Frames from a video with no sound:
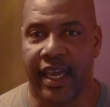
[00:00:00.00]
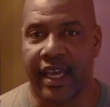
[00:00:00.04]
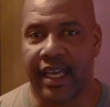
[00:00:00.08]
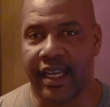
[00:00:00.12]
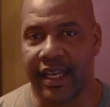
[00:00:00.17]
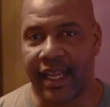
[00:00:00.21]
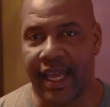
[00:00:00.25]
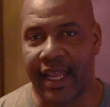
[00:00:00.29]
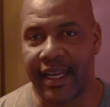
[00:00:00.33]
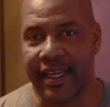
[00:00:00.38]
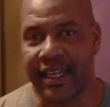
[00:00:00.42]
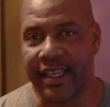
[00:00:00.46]

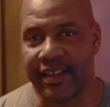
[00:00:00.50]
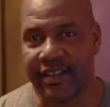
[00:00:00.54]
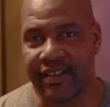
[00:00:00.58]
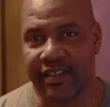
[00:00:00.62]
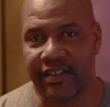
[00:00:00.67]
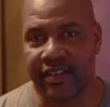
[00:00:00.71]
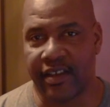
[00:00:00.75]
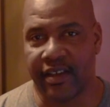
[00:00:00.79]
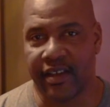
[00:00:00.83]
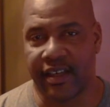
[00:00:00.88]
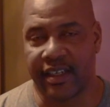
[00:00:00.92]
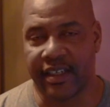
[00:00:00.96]
and not
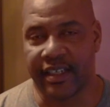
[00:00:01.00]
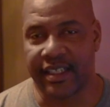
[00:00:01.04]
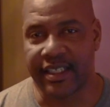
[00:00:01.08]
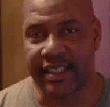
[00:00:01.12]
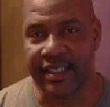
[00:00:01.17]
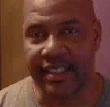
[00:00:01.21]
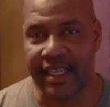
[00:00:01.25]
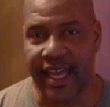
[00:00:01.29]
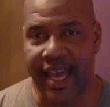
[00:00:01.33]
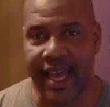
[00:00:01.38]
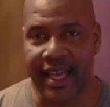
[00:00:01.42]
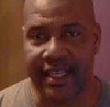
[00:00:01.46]
necessarily the
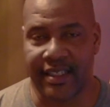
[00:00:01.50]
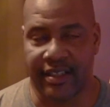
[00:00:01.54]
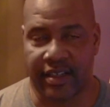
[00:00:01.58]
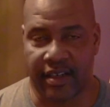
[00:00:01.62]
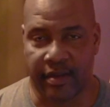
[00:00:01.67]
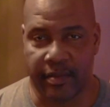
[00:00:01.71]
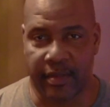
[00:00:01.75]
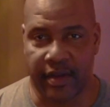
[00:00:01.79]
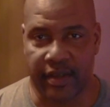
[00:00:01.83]
size of the